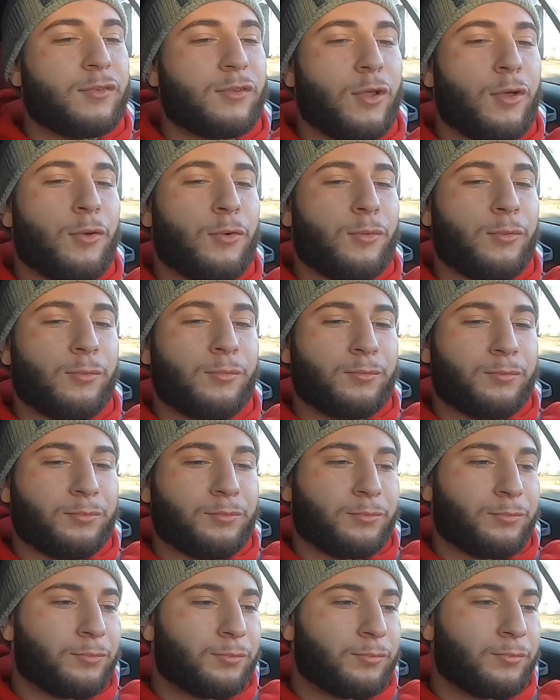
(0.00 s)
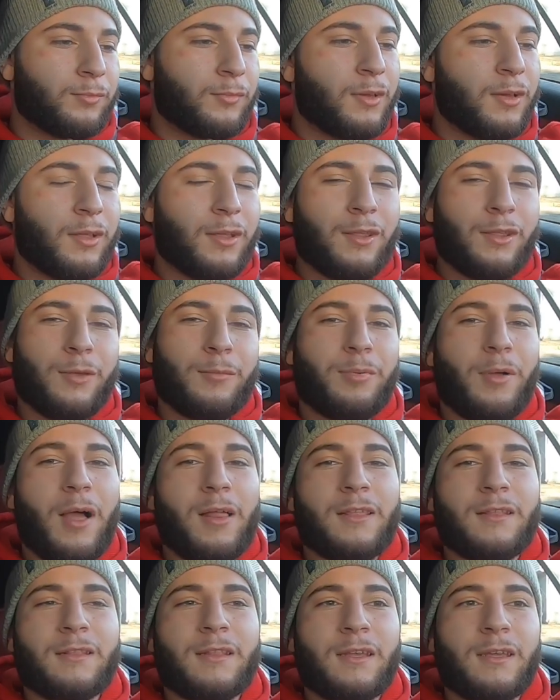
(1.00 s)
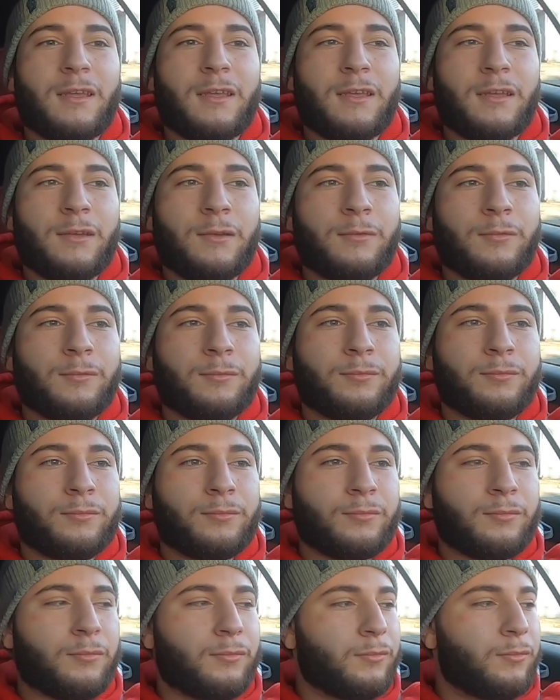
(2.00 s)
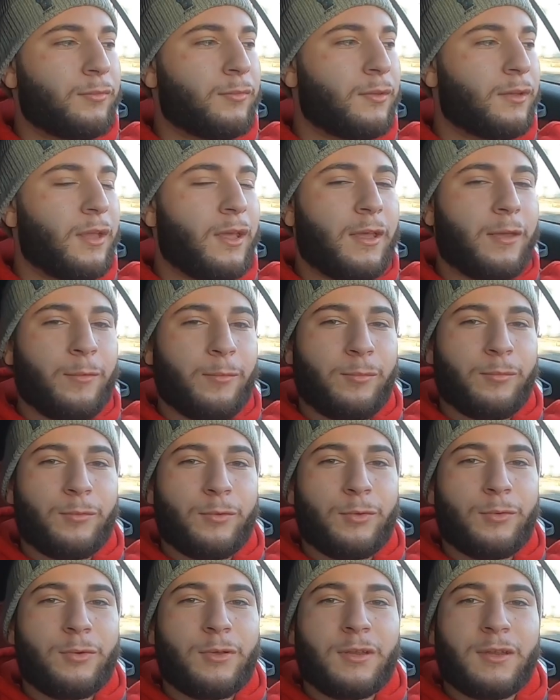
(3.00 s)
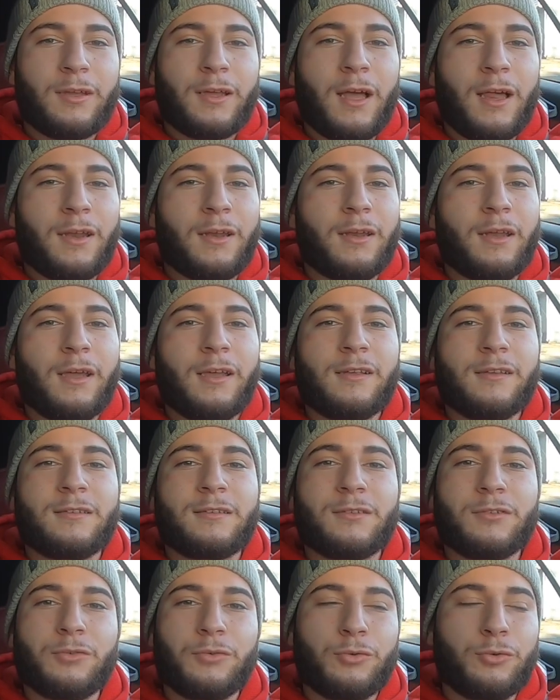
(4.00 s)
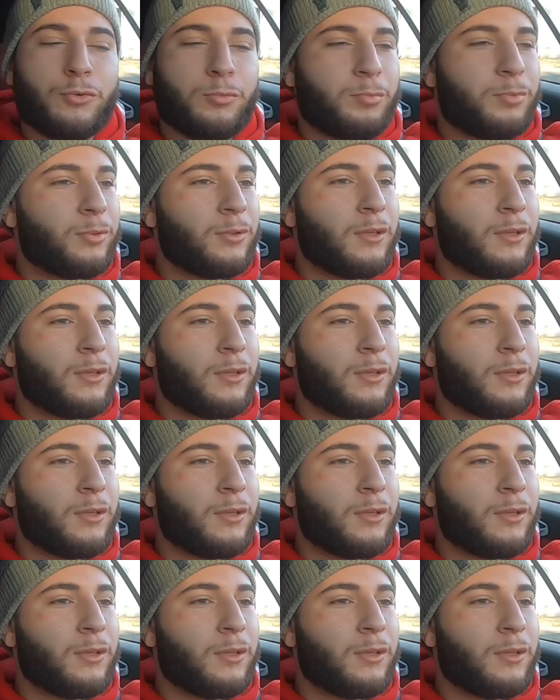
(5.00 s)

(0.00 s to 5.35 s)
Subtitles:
So you're probably thinking, damn, you could have got a nice coupe,